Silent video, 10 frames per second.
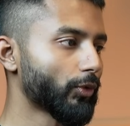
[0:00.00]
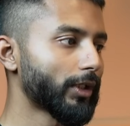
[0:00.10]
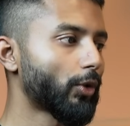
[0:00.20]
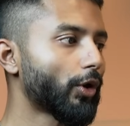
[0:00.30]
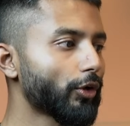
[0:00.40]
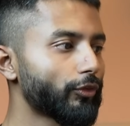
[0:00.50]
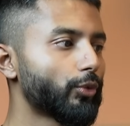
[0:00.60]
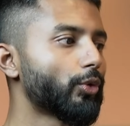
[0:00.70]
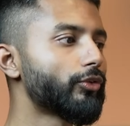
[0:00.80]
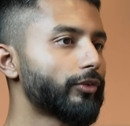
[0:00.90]
So I think all of
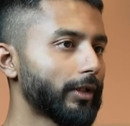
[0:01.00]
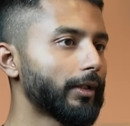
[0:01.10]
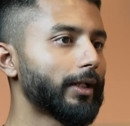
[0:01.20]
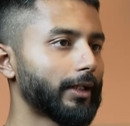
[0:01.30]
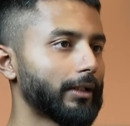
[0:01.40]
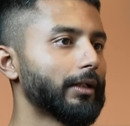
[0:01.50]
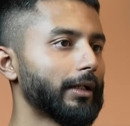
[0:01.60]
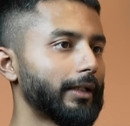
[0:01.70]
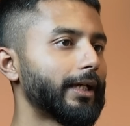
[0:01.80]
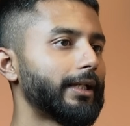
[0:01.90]
those like
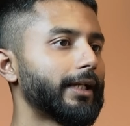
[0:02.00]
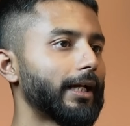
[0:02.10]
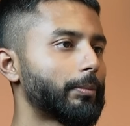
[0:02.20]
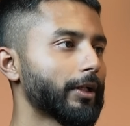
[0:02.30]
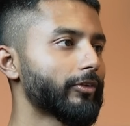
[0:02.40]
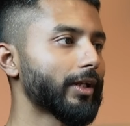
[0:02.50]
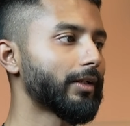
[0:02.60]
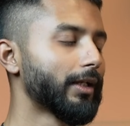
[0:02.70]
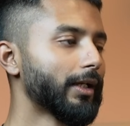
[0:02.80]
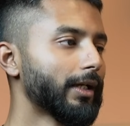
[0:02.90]
really helped us.
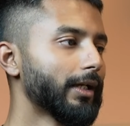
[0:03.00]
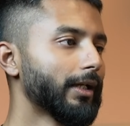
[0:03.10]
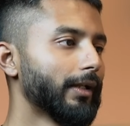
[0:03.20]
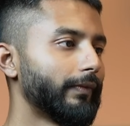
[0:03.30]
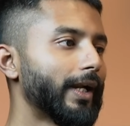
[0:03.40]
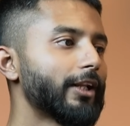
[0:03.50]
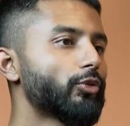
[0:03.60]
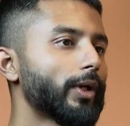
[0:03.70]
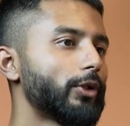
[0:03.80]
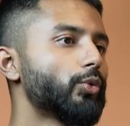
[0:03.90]
And that
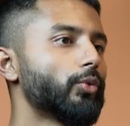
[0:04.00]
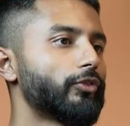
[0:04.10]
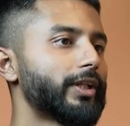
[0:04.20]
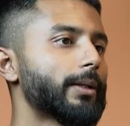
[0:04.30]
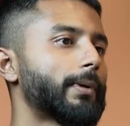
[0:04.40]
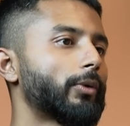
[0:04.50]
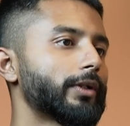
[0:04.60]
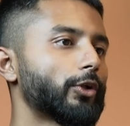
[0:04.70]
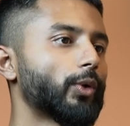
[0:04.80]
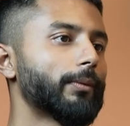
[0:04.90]
is when you see the power
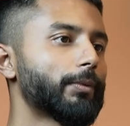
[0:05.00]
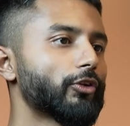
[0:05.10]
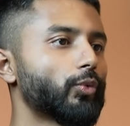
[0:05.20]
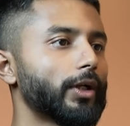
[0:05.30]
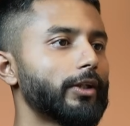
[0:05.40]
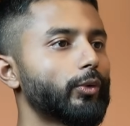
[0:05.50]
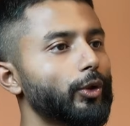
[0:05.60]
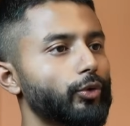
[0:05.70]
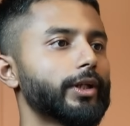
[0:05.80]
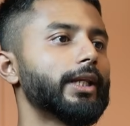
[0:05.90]
that 1 + 1
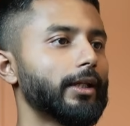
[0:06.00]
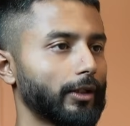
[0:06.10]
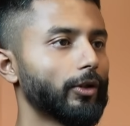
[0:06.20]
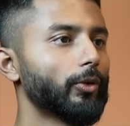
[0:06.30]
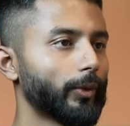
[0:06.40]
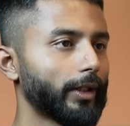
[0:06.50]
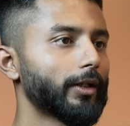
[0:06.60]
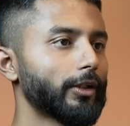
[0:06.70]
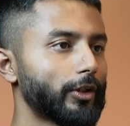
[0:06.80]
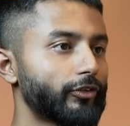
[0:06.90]
= 3.
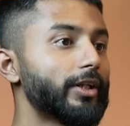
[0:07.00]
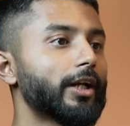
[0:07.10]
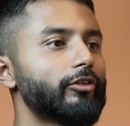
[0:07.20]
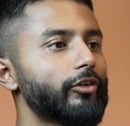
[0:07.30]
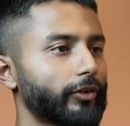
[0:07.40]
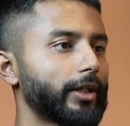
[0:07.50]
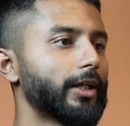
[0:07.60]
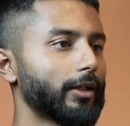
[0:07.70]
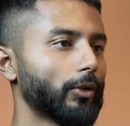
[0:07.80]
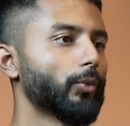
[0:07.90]
Where the synergies kick
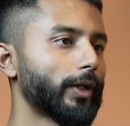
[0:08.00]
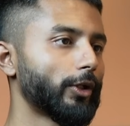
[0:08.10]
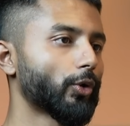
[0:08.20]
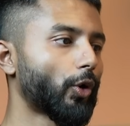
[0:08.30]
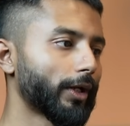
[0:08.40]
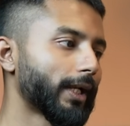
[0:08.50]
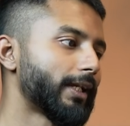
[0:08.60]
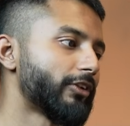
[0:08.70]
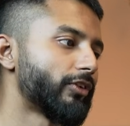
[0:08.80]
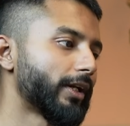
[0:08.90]
in, where your
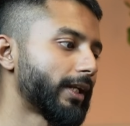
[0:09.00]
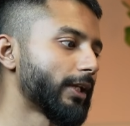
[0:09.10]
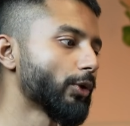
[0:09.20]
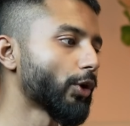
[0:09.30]
online is generating your